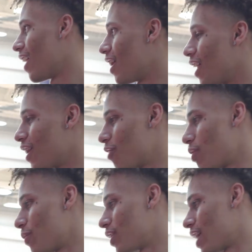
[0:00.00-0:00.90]
I love
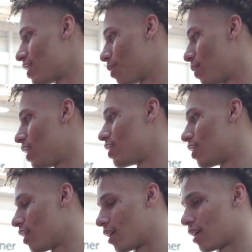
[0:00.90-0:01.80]
playing with guys like B.
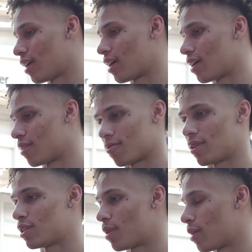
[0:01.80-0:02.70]
So, you know, and
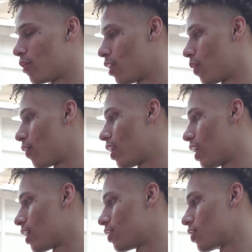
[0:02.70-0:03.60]
he's playing really well right
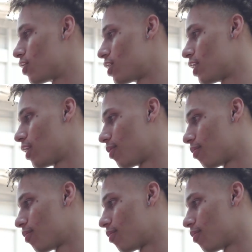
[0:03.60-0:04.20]
now. So it's good to see.